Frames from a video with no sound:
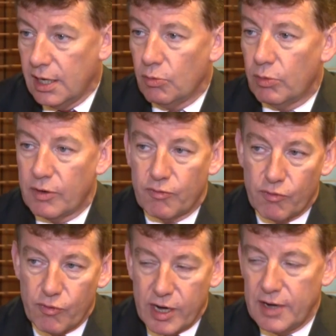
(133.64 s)
We've
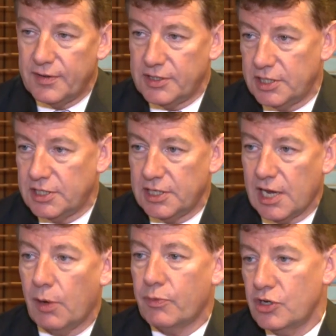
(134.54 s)
revisited
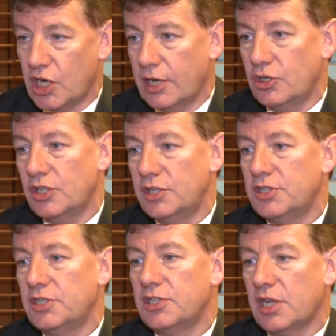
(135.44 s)
our
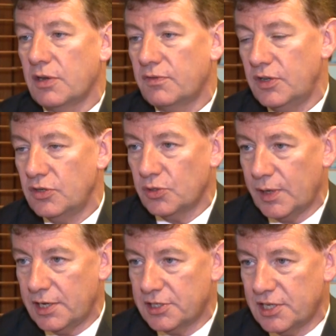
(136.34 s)
projections and done a few
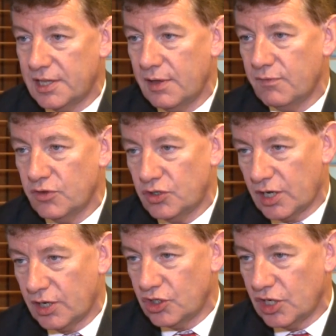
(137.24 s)
tweaks to the
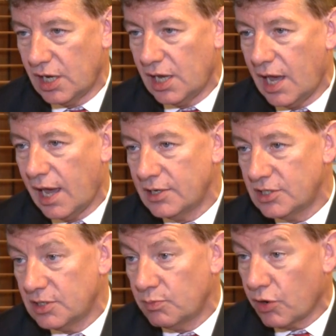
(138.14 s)
infrastructure and
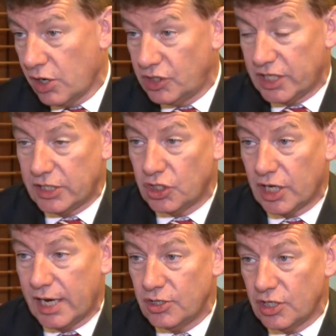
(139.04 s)
some process
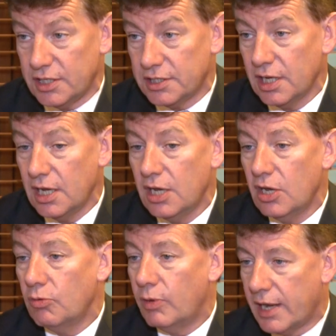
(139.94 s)
changes.
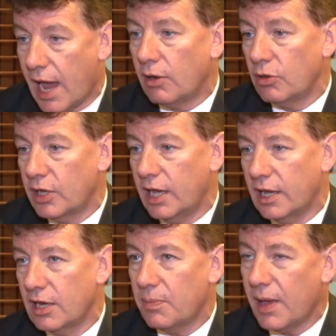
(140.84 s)
We're now looking
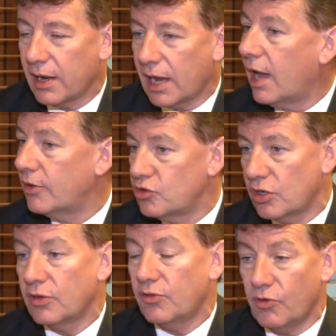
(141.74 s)
at about
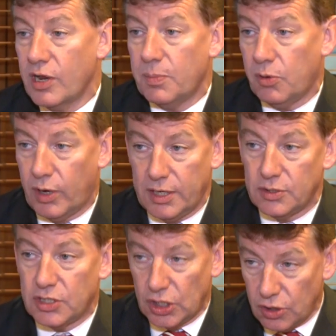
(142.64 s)

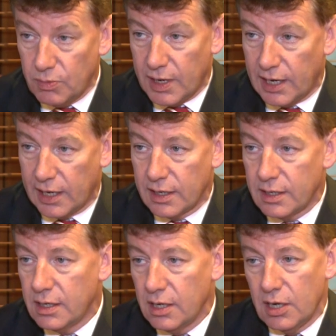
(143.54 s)
103.2
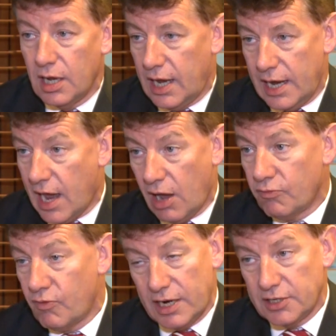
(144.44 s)
million in our
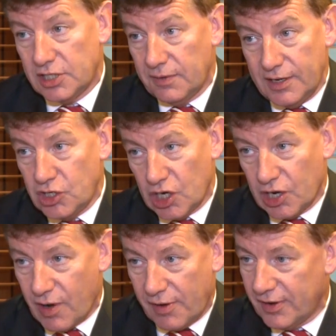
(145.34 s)
relatively
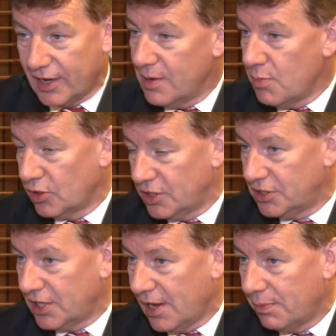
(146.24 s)
geographically
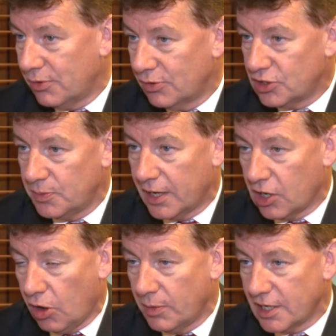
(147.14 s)
modest airport to be
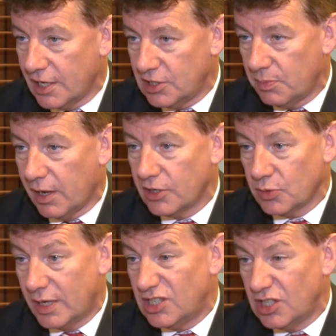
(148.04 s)
accommodated by
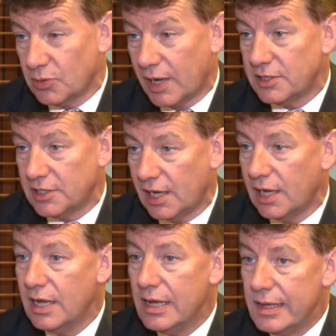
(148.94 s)
2020.
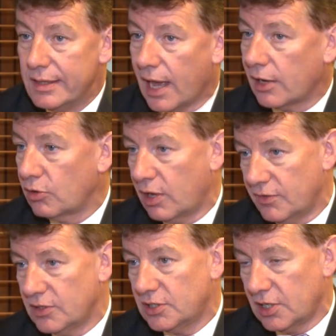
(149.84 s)
That'll give
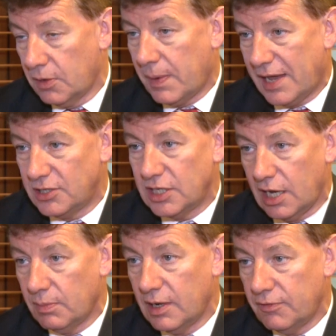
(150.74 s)
us the capacity
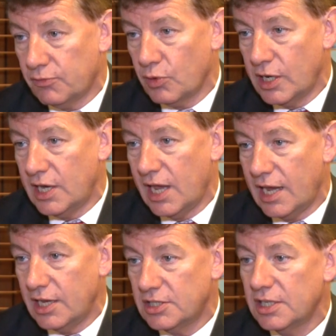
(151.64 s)
uplift we
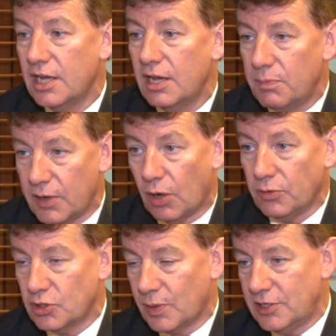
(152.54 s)
need.
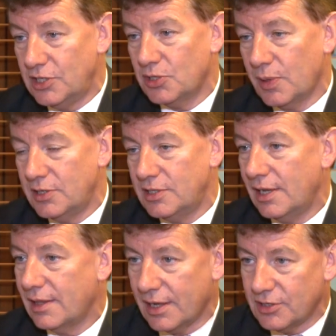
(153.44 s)
Beyond
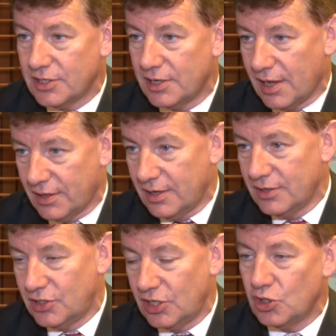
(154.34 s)
2020, that's another
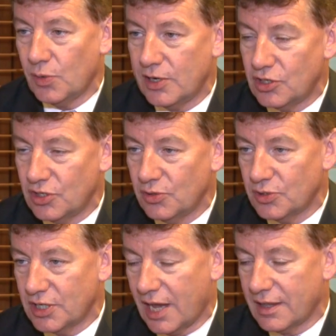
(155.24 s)
situation
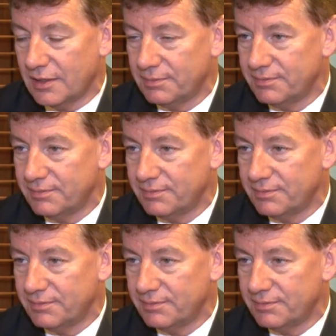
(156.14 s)
altogether.